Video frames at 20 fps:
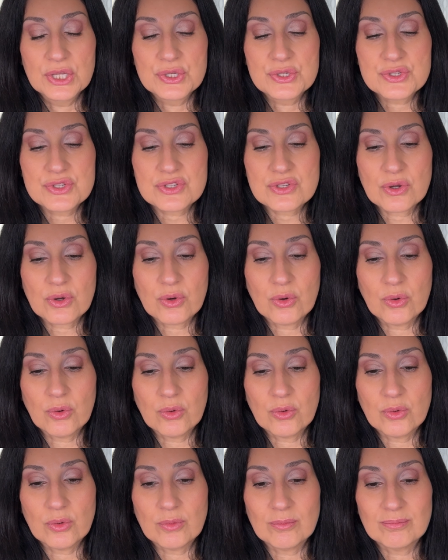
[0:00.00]

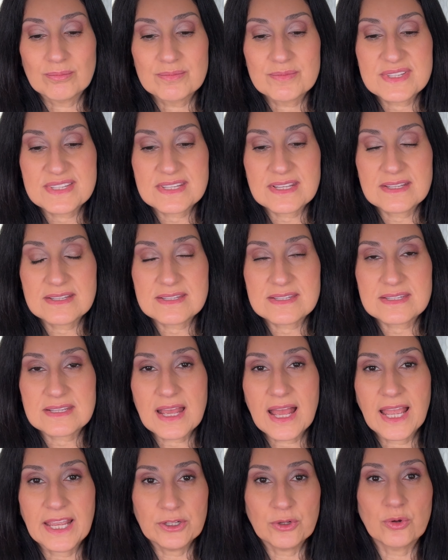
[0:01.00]
So since
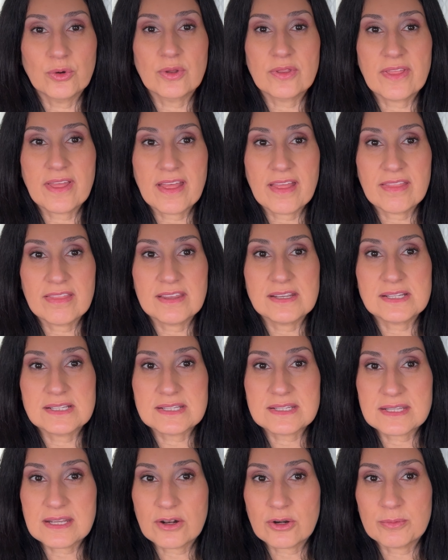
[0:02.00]
I know that
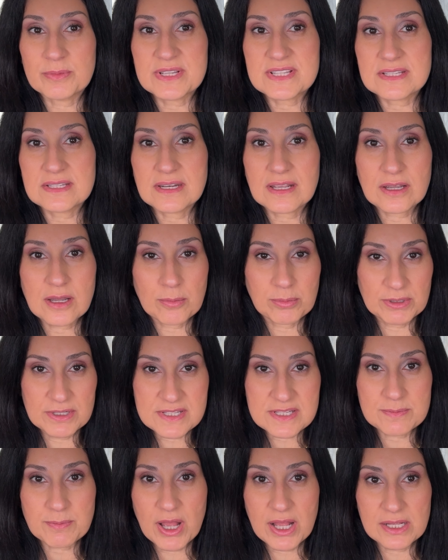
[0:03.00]
these are missing a couple of
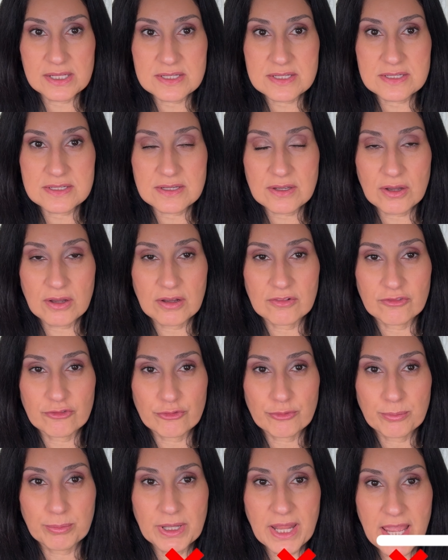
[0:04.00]
spots of
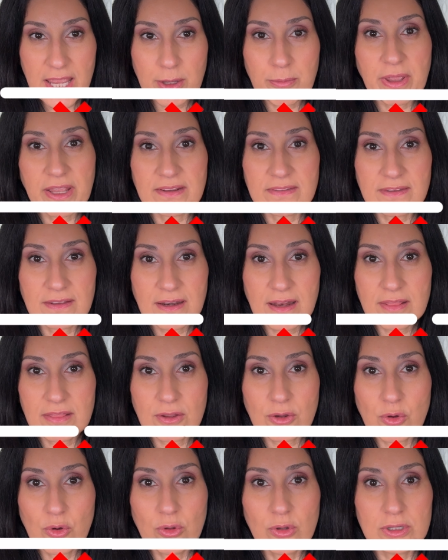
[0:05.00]
black painting on the
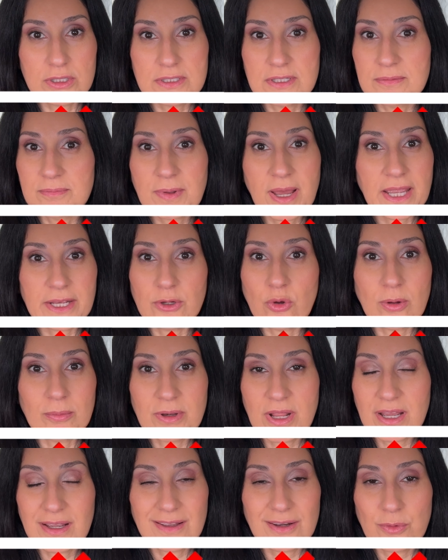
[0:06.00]
gold, I know I'm
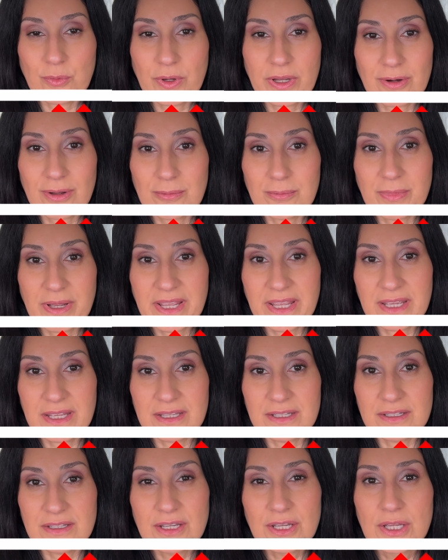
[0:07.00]
not going to wear them,
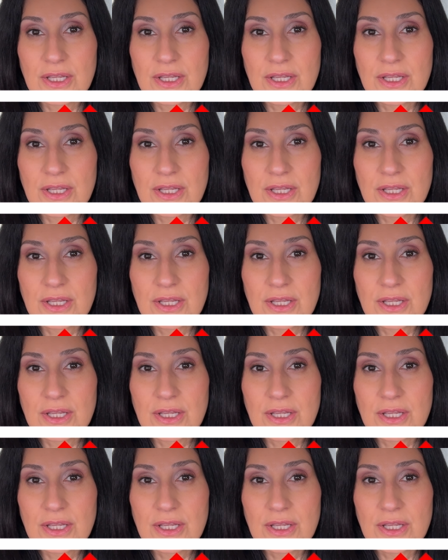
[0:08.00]
and